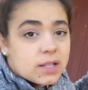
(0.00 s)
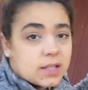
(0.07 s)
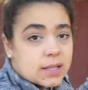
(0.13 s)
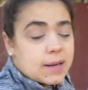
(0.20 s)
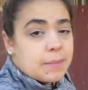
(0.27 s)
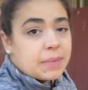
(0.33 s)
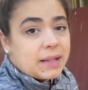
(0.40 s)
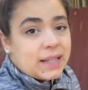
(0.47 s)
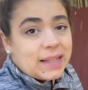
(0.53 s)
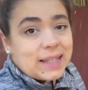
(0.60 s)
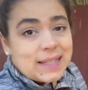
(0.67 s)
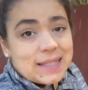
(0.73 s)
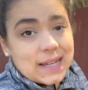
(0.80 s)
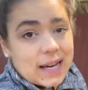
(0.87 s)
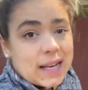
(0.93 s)
is
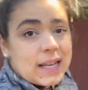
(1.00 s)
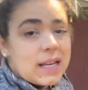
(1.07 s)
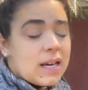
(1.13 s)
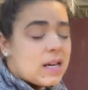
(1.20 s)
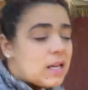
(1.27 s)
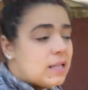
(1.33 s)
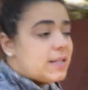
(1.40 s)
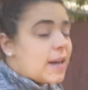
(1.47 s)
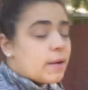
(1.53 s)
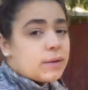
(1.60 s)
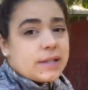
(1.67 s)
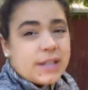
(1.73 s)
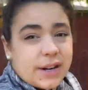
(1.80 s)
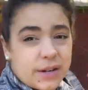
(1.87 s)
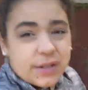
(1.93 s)
completely done.
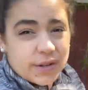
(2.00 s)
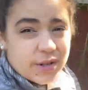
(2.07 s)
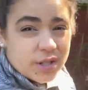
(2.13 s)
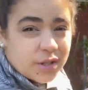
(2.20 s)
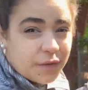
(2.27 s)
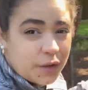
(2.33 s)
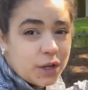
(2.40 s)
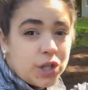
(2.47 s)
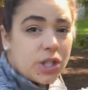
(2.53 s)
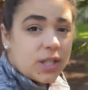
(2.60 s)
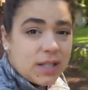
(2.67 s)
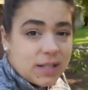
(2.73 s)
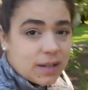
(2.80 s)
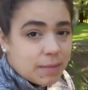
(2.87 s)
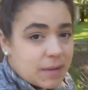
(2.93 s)
Downstairs they're just
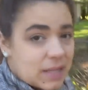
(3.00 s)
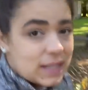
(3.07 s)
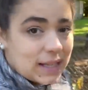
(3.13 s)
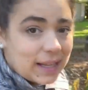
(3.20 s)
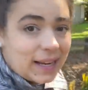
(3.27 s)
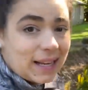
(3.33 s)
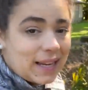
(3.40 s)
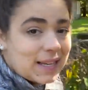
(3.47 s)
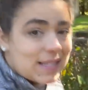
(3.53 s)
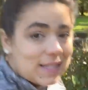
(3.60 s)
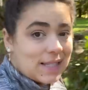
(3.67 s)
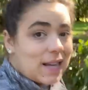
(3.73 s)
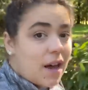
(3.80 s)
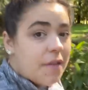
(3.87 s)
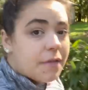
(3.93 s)
finishing some miscellaneous
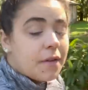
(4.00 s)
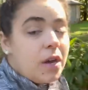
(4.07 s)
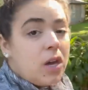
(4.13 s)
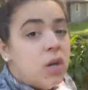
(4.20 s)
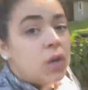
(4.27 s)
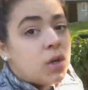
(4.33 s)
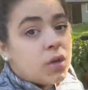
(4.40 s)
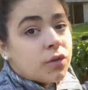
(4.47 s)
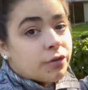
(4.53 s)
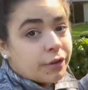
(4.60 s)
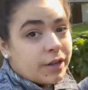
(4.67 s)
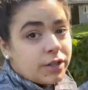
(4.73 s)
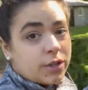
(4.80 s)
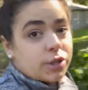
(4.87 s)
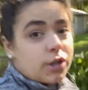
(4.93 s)
stuff.
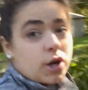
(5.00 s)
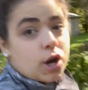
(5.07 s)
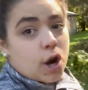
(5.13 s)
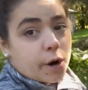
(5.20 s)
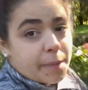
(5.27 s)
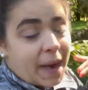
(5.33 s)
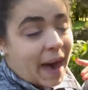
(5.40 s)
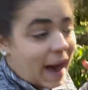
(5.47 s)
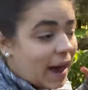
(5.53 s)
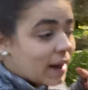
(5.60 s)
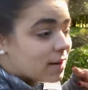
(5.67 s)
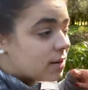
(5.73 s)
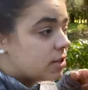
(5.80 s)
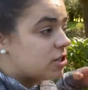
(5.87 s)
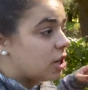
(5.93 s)
Freezers are now
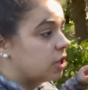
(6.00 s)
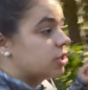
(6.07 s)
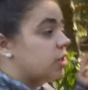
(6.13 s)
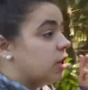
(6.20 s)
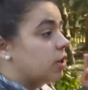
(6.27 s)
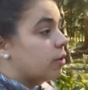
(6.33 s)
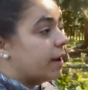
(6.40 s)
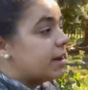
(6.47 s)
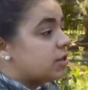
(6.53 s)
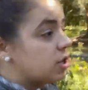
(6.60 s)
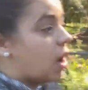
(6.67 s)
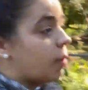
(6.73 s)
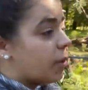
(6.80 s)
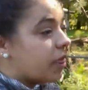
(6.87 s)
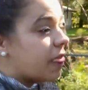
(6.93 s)
packed. Josh did a great
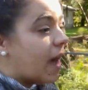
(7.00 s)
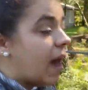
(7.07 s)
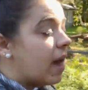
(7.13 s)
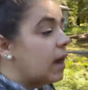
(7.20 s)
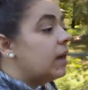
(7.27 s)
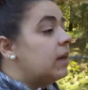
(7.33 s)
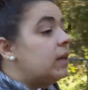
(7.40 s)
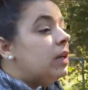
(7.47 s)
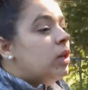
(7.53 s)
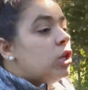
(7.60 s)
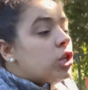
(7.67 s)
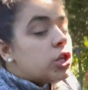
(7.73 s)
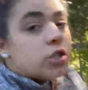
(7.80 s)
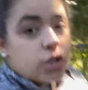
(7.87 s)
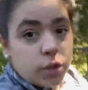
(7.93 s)
job with that.
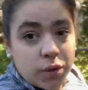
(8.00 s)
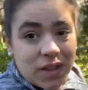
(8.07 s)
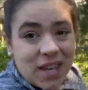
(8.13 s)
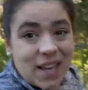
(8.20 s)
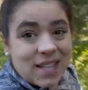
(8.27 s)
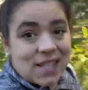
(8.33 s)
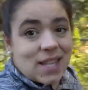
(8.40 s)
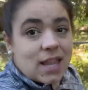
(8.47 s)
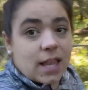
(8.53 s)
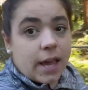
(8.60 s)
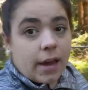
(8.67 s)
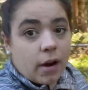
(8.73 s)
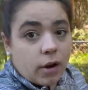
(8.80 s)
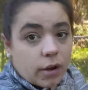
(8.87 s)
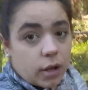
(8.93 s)
Two things that they
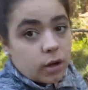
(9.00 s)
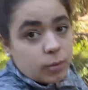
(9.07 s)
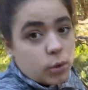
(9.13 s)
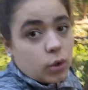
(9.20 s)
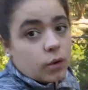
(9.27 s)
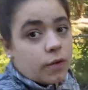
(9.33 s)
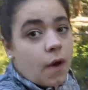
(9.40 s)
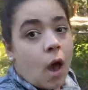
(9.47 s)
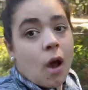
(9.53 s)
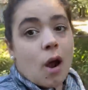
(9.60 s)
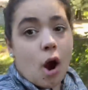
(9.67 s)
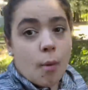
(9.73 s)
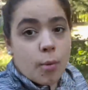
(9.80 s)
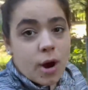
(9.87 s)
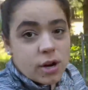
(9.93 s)
aren't going to move
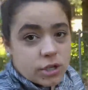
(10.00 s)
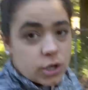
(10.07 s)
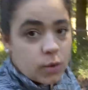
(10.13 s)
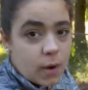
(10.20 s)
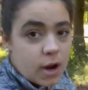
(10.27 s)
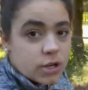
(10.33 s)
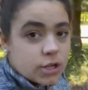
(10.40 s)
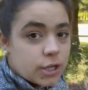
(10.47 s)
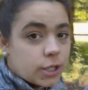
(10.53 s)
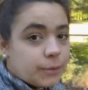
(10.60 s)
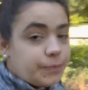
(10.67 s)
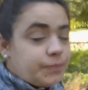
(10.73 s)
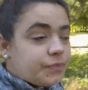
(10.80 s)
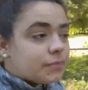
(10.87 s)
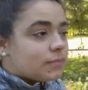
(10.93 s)
are pressure washer
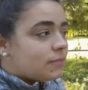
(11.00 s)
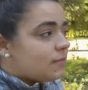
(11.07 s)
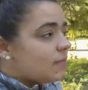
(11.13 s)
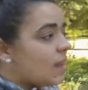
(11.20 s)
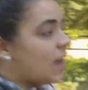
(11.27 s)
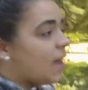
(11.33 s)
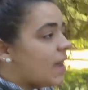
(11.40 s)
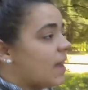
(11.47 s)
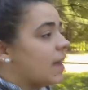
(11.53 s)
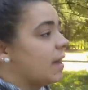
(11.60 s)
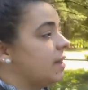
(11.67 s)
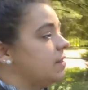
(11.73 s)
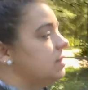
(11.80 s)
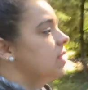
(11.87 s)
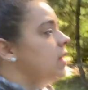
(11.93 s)

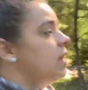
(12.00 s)
and